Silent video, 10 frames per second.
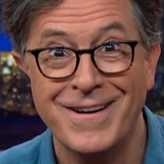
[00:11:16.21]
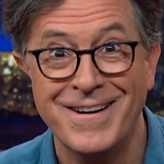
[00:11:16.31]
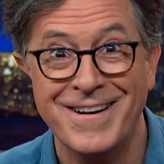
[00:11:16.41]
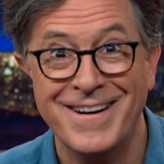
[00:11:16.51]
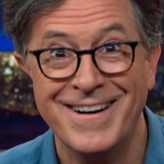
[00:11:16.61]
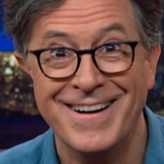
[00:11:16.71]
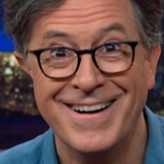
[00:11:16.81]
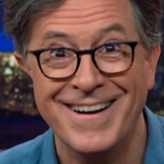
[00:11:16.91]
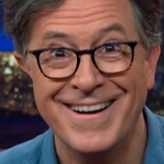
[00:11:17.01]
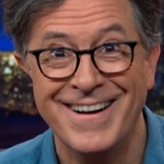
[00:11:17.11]

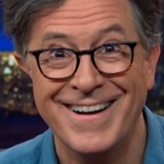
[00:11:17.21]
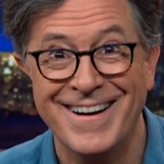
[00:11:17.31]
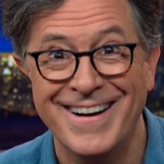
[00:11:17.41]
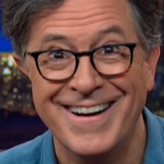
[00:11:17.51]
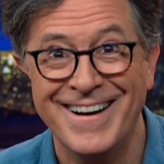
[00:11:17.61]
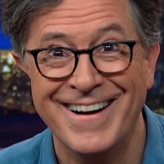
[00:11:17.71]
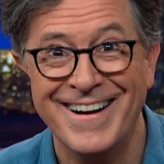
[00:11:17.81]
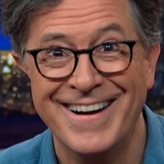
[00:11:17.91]
No one is speaking in this clip.